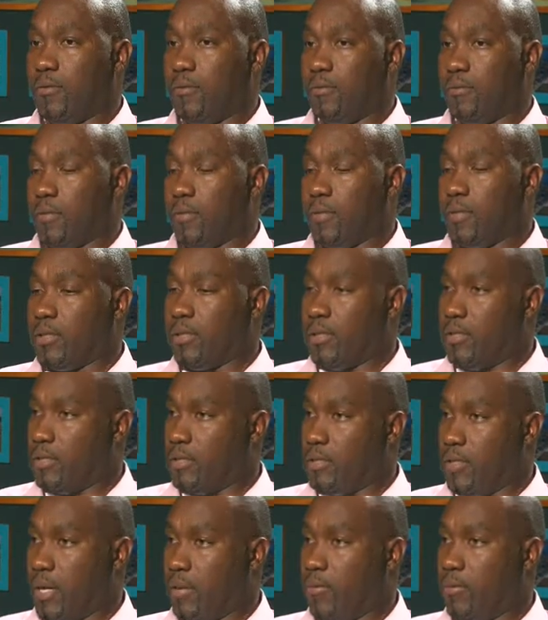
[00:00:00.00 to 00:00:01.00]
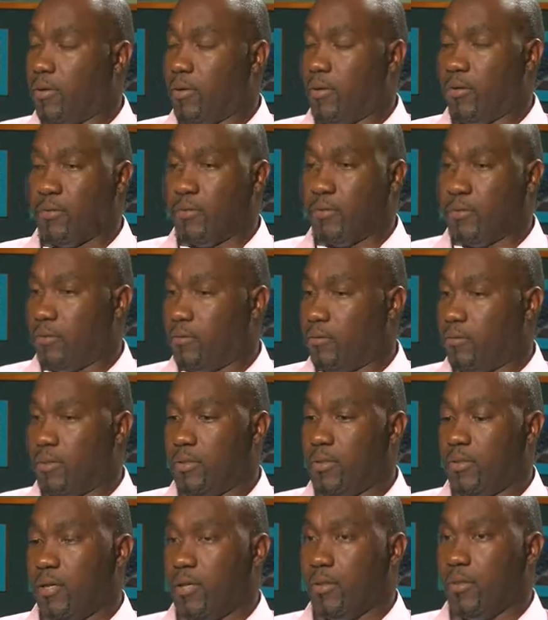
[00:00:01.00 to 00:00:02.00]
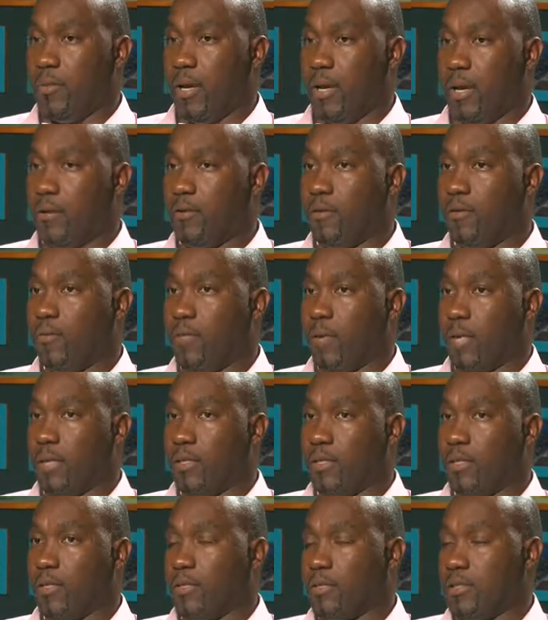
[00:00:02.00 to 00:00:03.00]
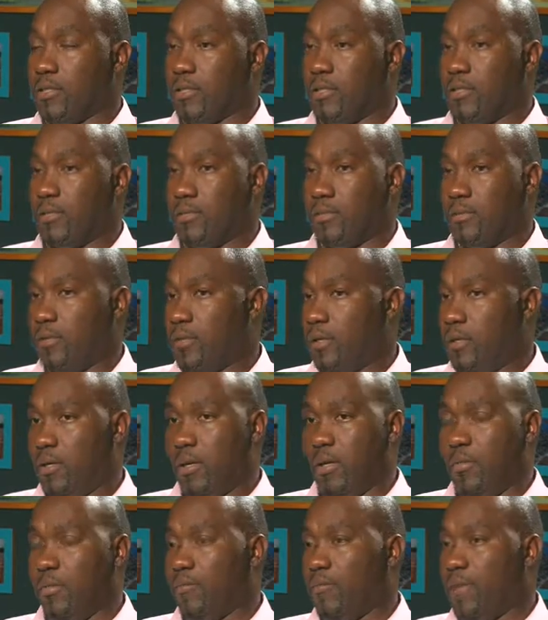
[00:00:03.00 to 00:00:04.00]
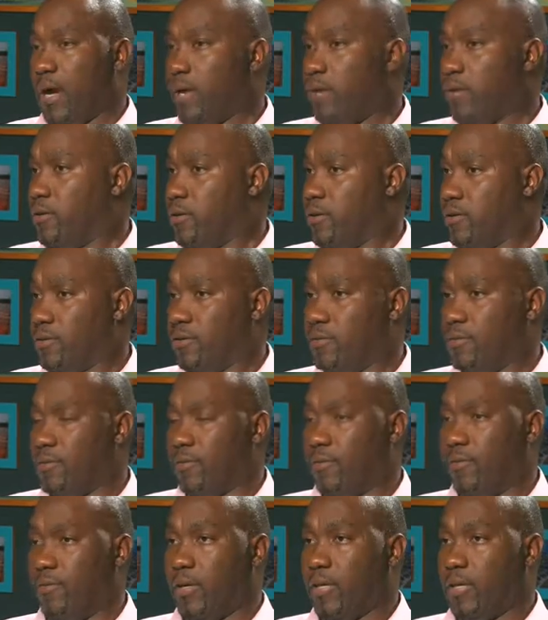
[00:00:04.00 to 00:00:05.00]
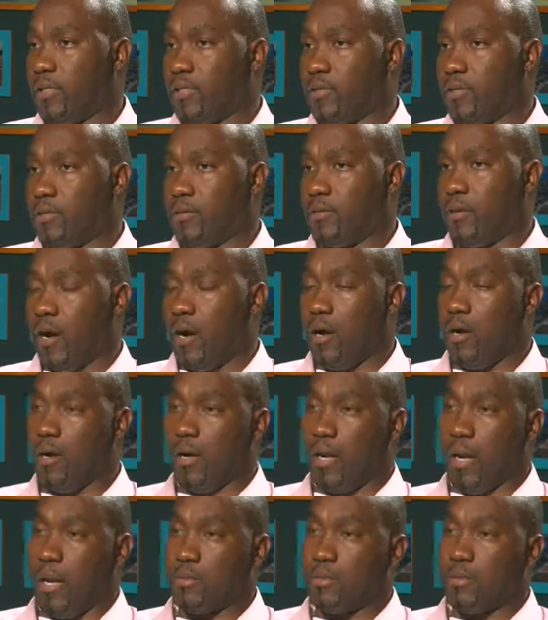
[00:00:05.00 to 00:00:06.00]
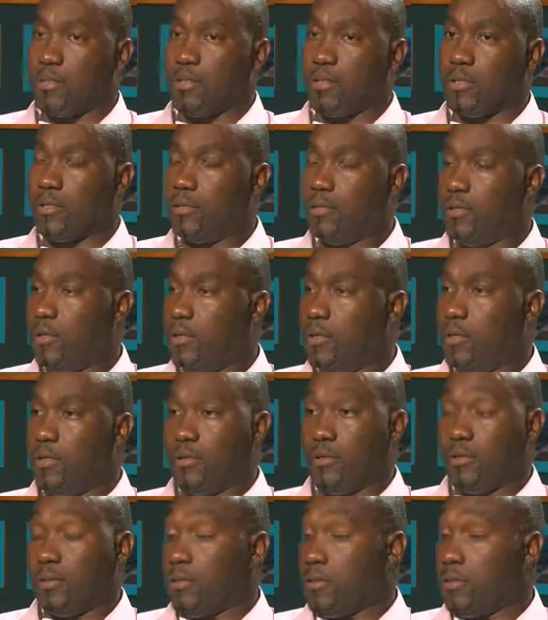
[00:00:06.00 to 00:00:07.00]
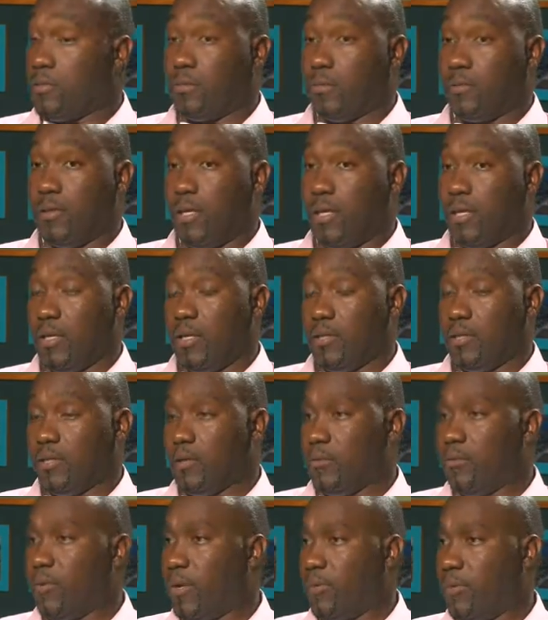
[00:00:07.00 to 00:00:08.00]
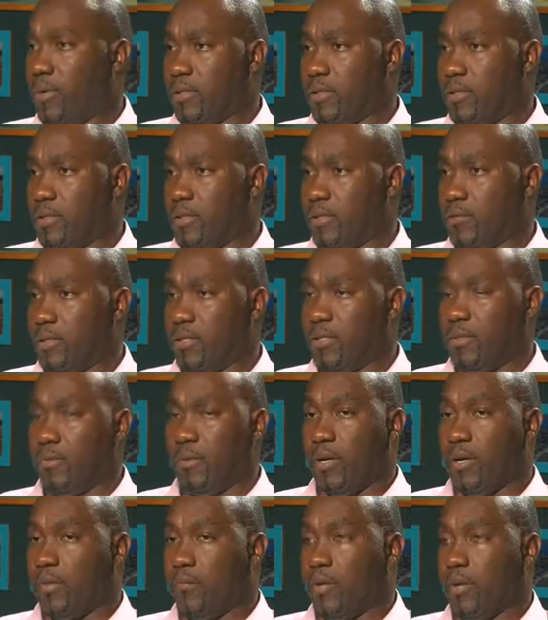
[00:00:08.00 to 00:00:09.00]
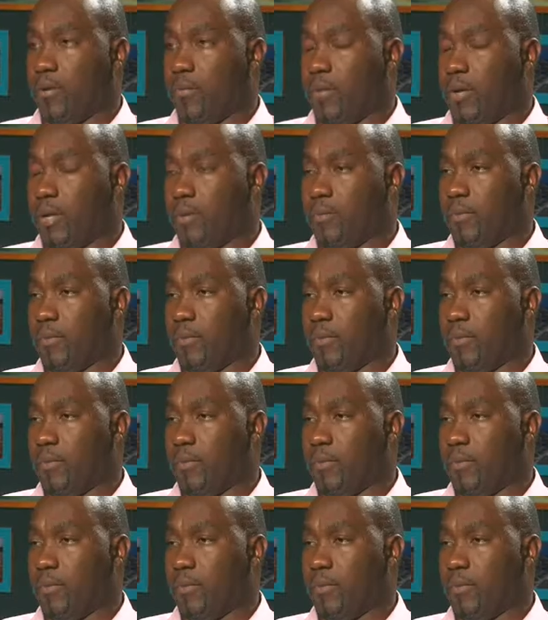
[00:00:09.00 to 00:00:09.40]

from the DECR point of view, we think mangrove planting is good. They provide nursery for fish, conch, lobster. So it is a win-win situation wherever we can plant